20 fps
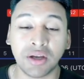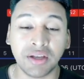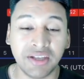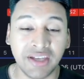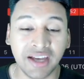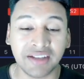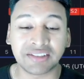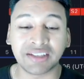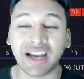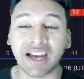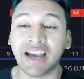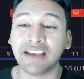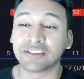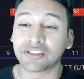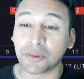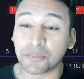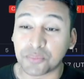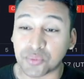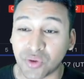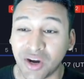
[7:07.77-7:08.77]
Yes guys,
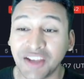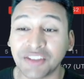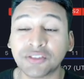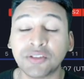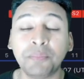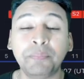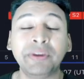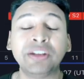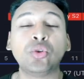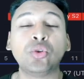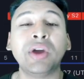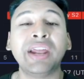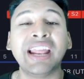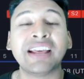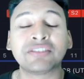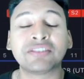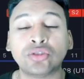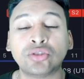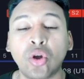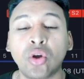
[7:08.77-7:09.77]
the price of Bitcoin,
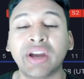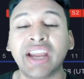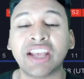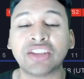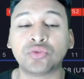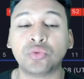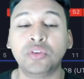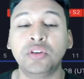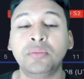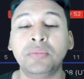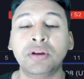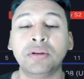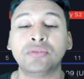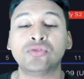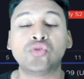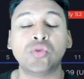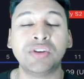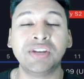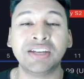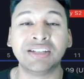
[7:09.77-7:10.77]
as long as we remain over
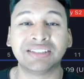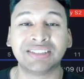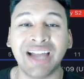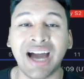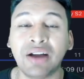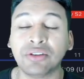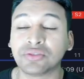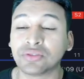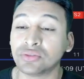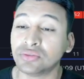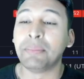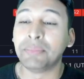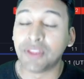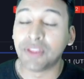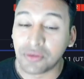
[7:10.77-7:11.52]
28,000,